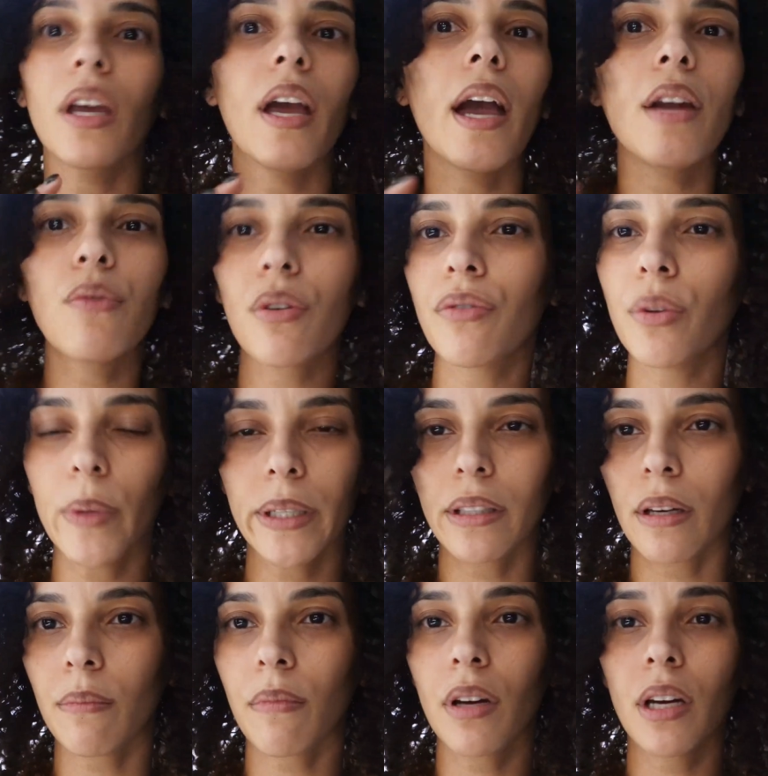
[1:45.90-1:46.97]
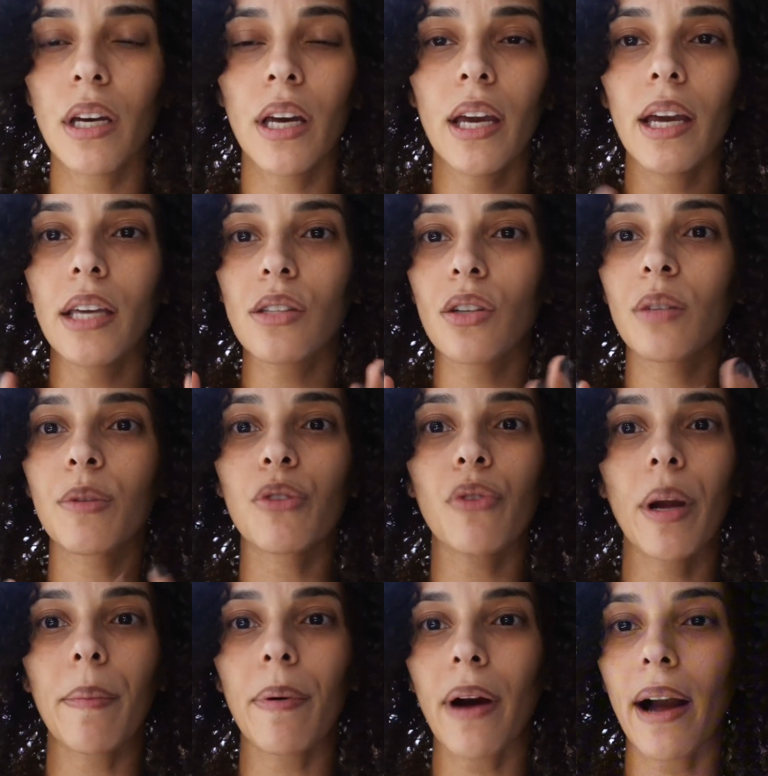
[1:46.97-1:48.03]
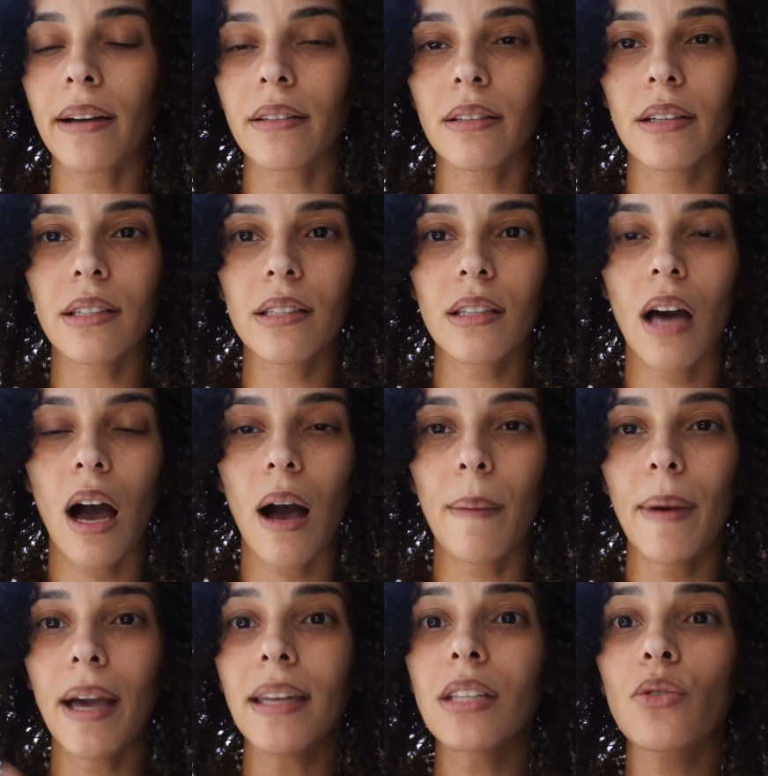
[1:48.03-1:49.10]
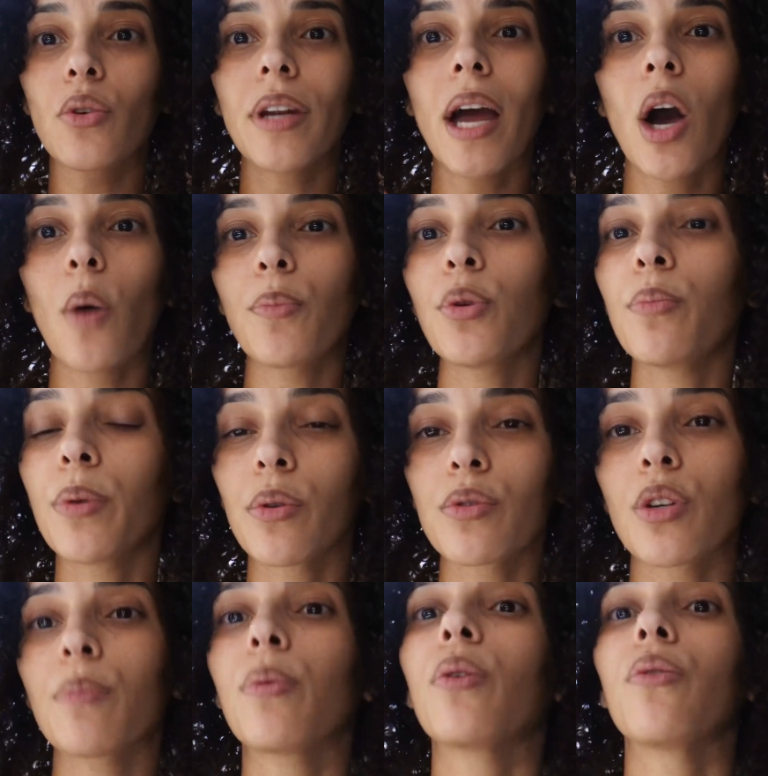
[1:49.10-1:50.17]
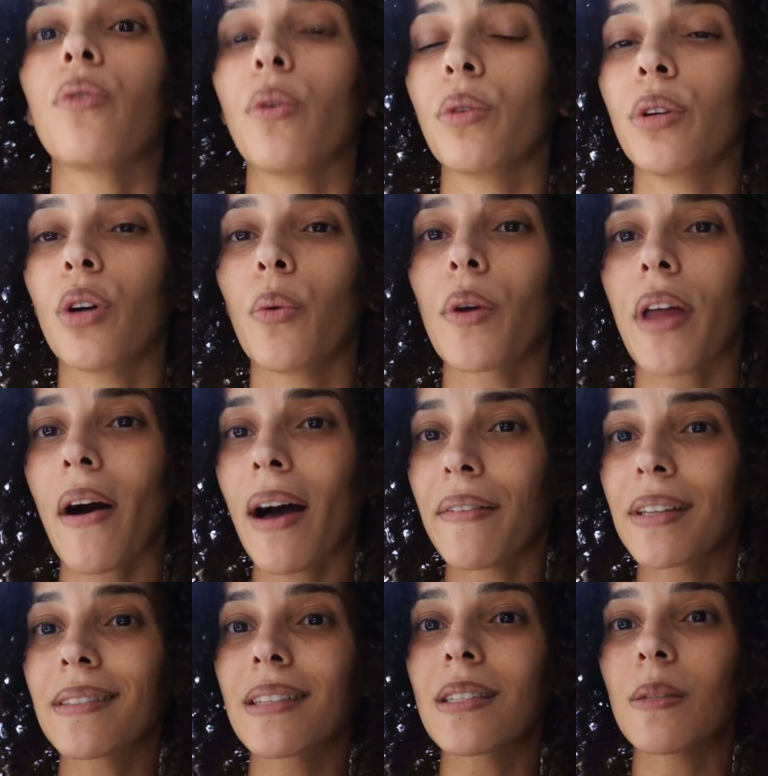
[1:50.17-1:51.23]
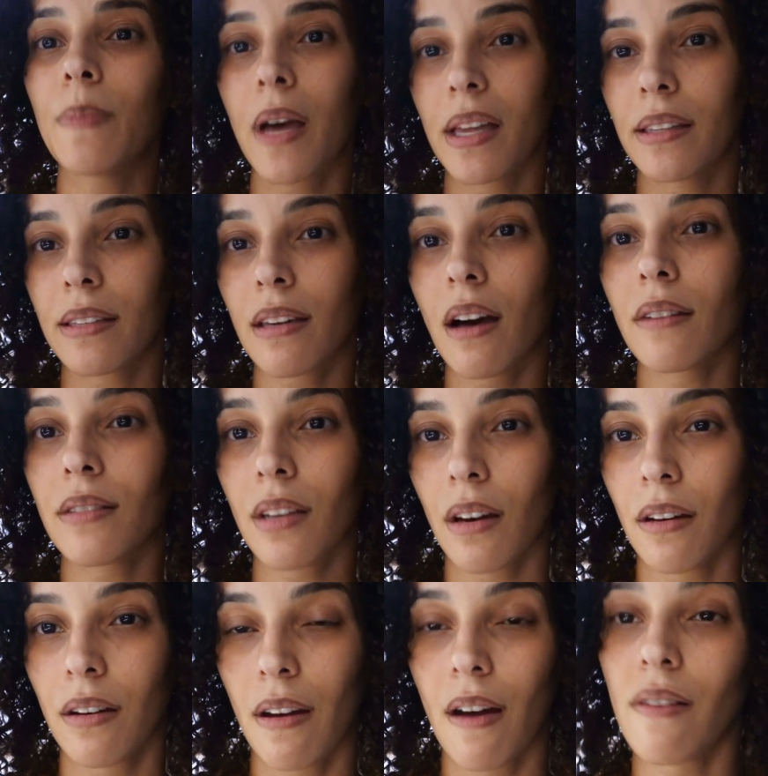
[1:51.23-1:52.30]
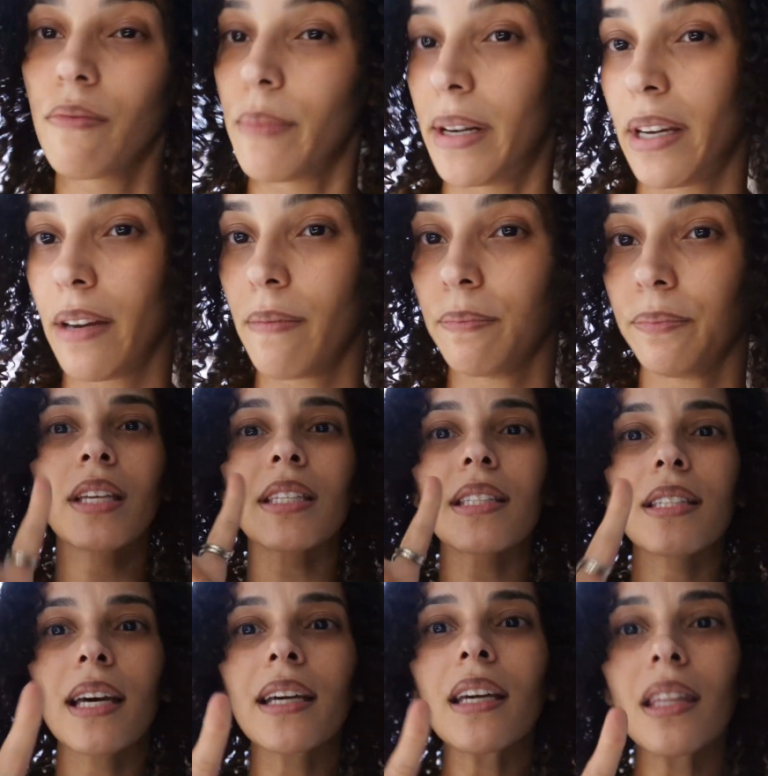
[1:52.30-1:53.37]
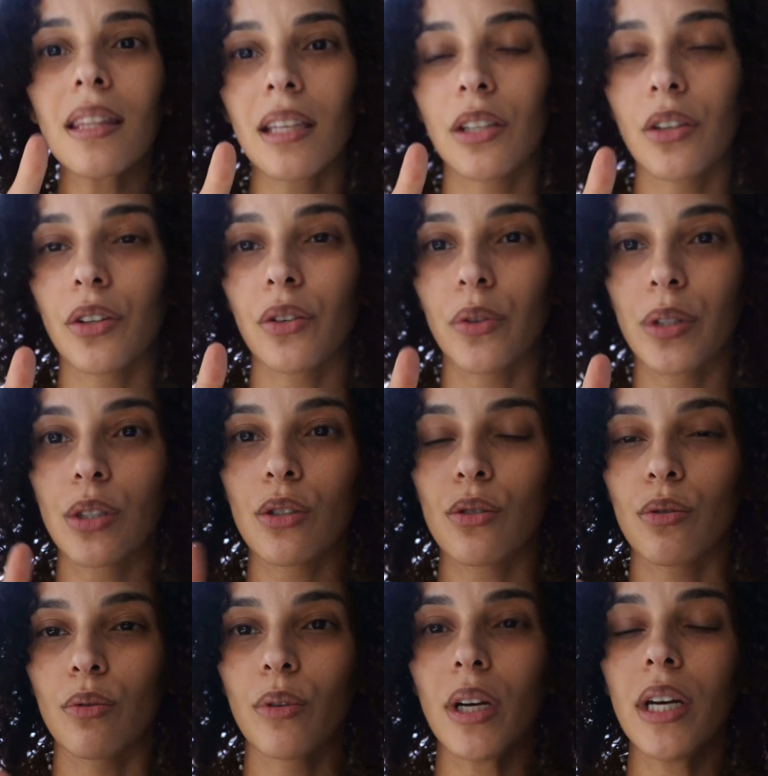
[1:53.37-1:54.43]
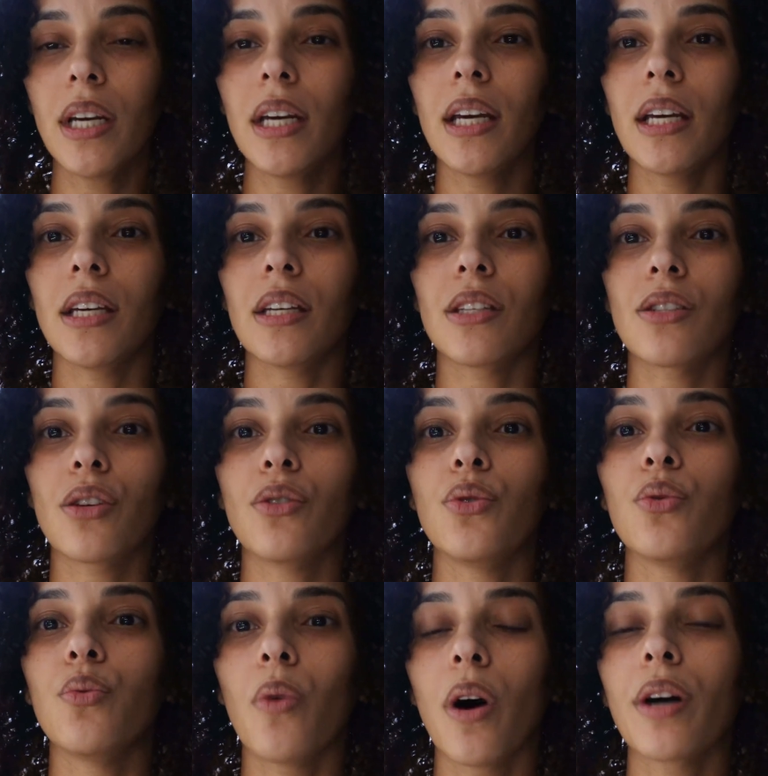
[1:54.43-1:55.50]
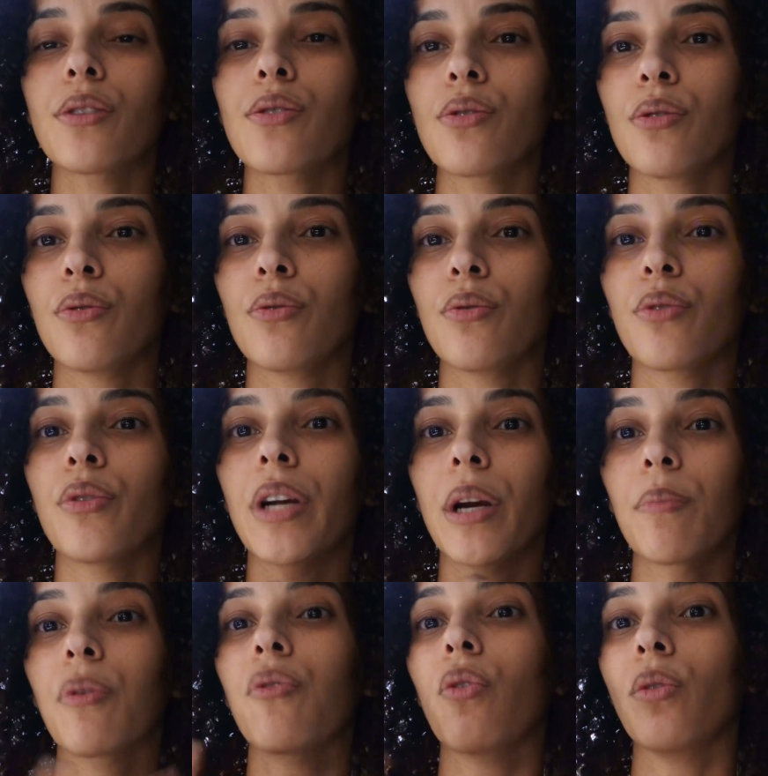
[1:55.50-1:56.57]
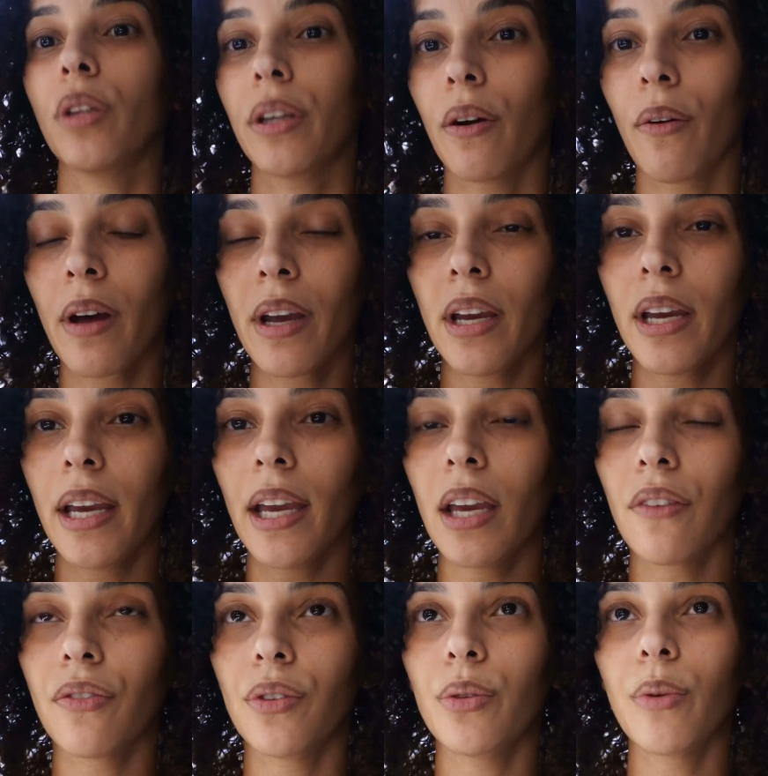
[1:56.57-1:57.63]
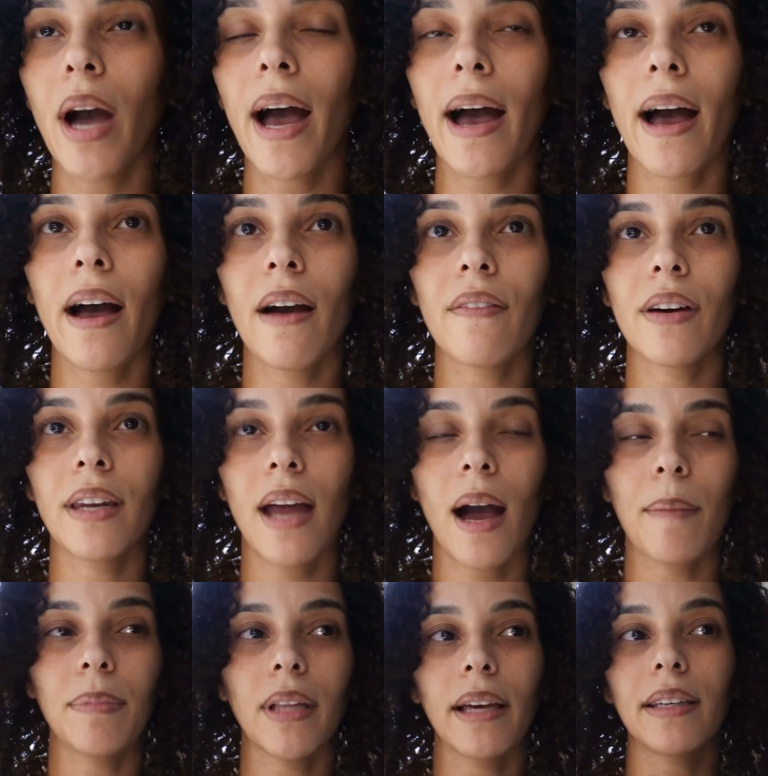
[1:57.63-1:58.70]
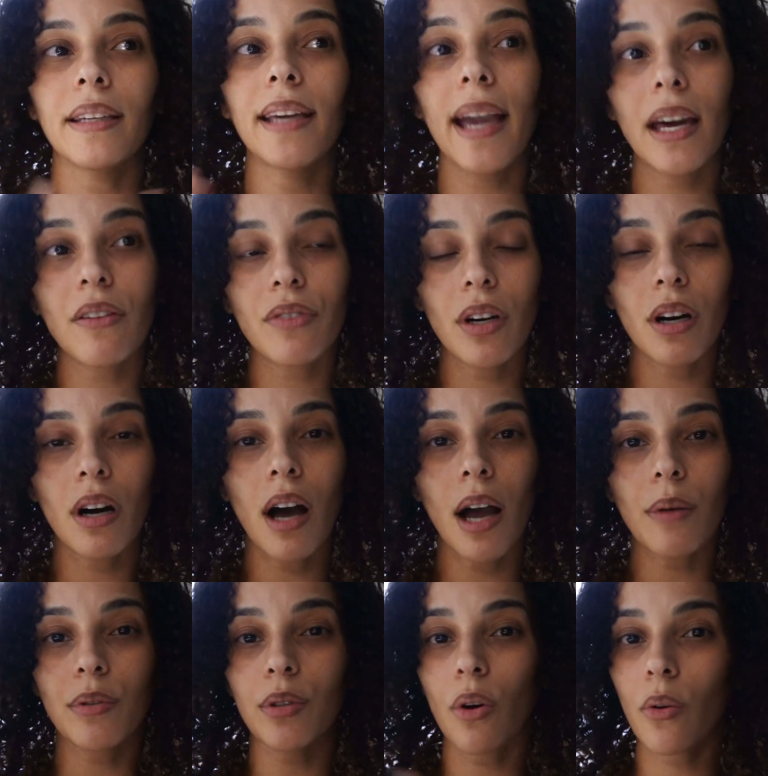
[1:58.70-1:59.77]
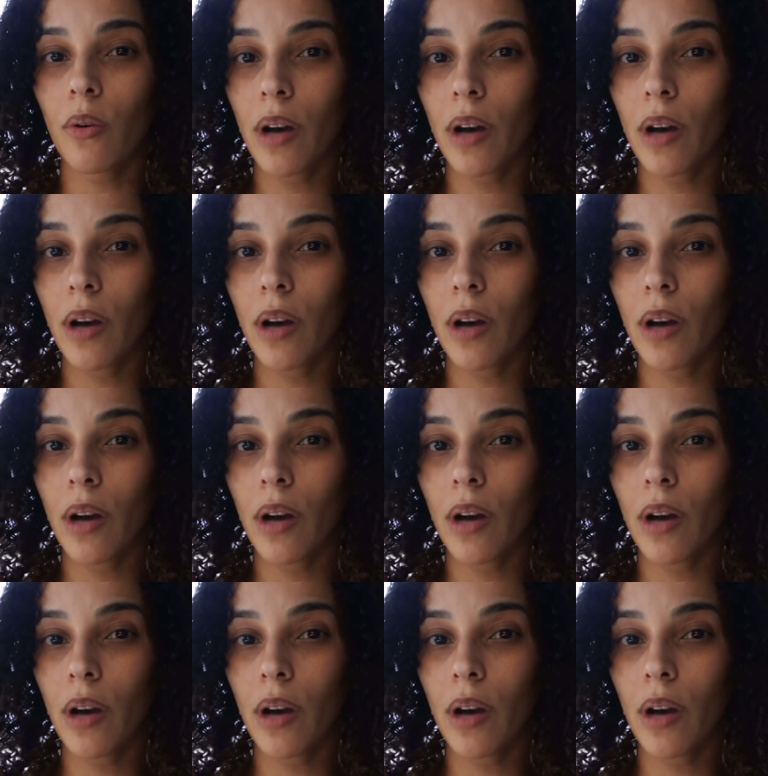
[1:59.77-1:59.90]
and reviewing them. It's going to be great practice, and it's going to help you build your portfolio without having to spend a ton of money. Second thing you're going to do is you want to create a portfolio. If you have an app like Canva, I would go